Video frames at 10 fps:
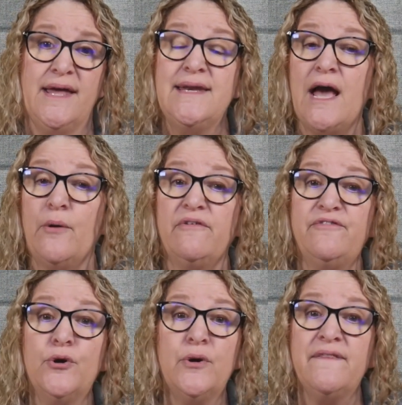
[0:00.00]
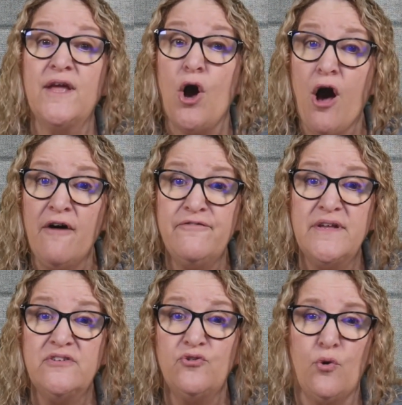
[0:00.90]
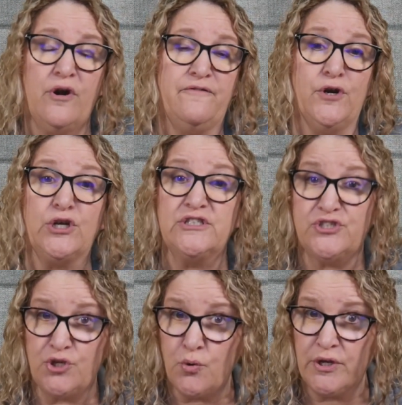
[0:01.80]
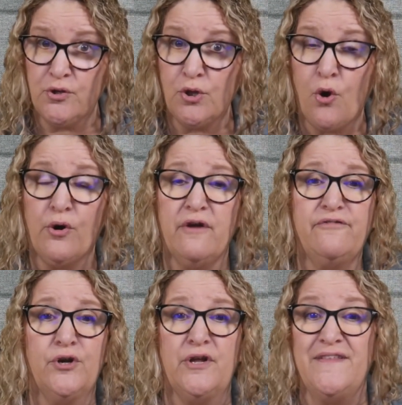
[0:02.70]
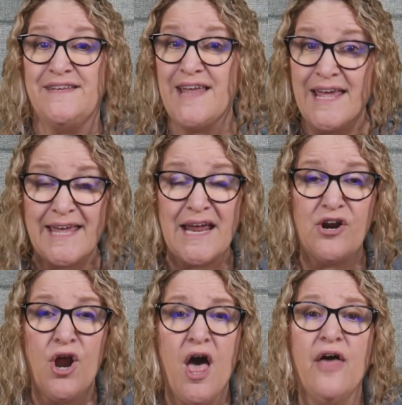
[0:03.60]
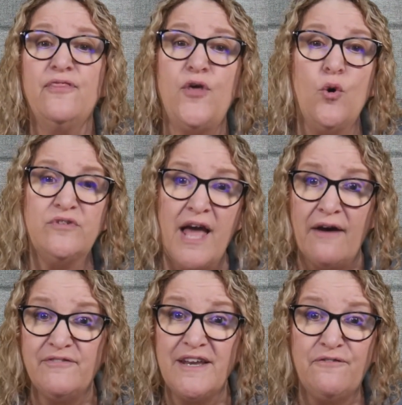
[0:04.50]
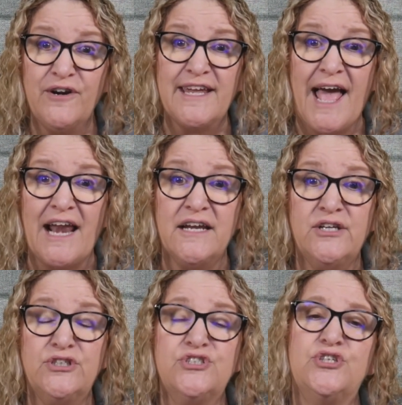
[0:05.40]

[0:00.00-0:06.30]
Now, if you're in the office, or if you're custodial, or if you're in the daycare, those have different calendars.